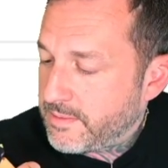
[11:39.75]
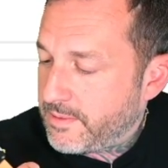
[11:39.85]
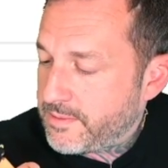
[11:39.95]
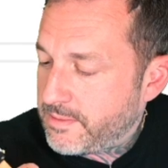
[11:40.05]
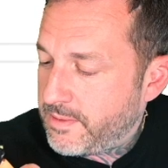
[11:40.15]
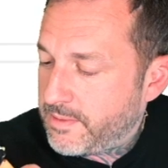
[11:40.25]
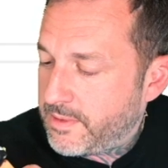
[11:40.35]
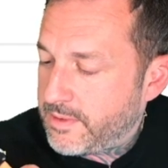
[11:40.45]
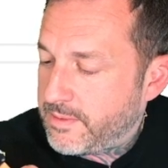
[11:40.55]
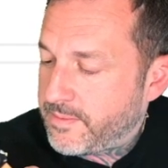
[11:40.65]
Yes, we
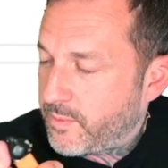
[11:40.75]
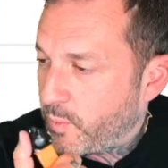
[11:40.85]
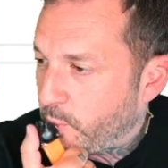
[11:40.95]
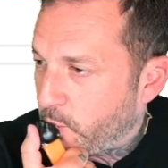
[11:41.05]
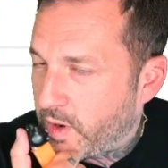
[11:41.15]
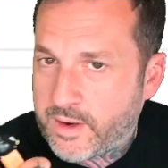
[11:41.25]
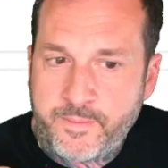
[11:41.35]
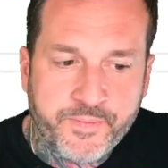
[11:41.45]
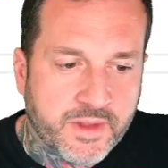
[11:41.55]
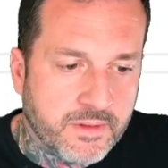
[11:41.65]
would. Mwah.
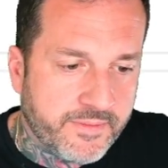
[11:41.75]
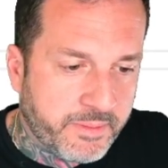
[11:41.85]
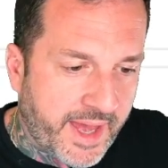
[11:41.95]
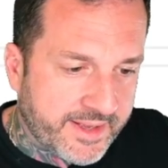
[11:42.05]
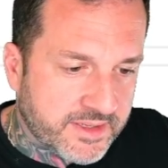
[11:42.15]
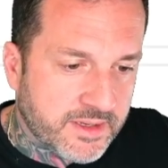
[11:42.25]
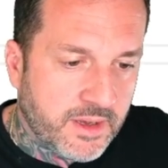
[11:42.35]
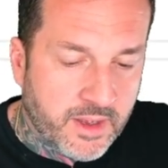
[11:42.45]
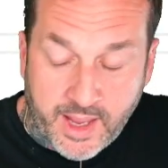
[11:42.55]
Love you, Bats.